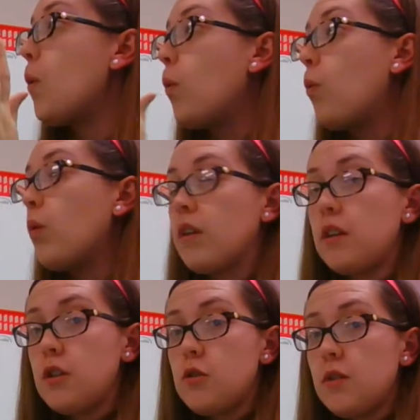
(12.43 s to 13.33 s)
we're going
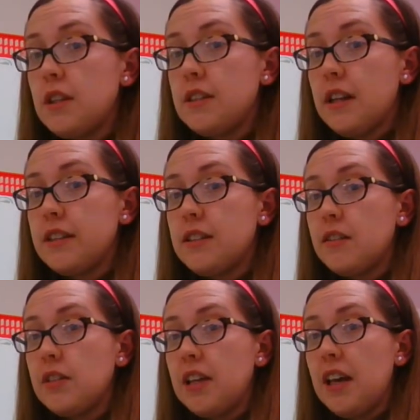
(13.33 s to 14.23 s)
to do this
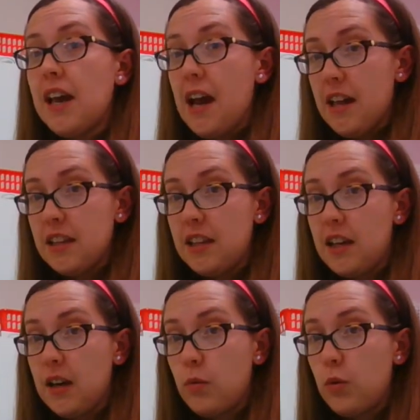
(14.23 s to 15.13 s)
activity and then
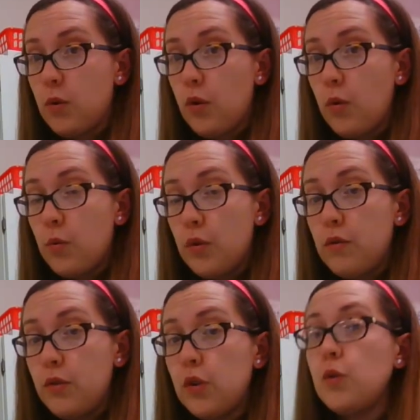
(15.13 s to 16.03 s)
I will
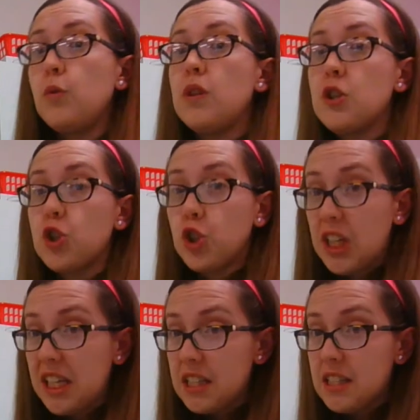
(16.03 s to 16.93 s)
review the
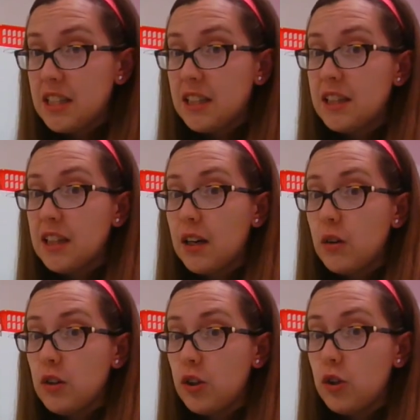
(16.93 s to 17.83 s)
sheet
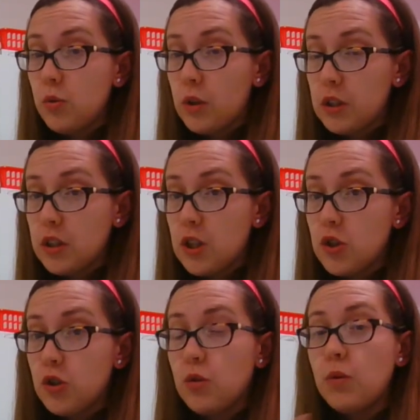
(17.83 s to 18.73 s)
that you are going to
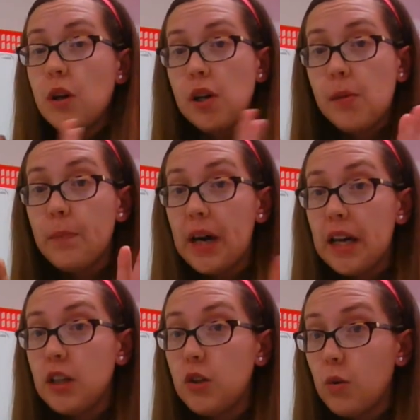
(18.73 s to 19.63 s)
do
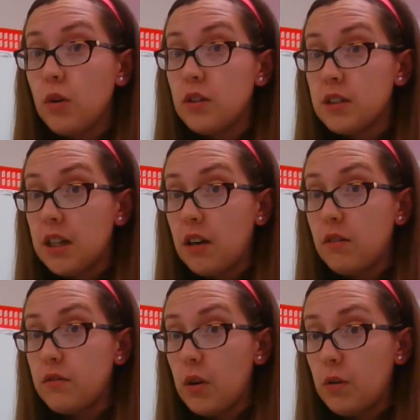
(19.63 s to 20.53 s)
by yourself,
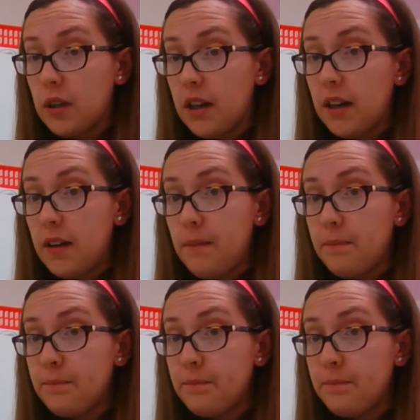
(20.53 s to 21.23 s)
okay?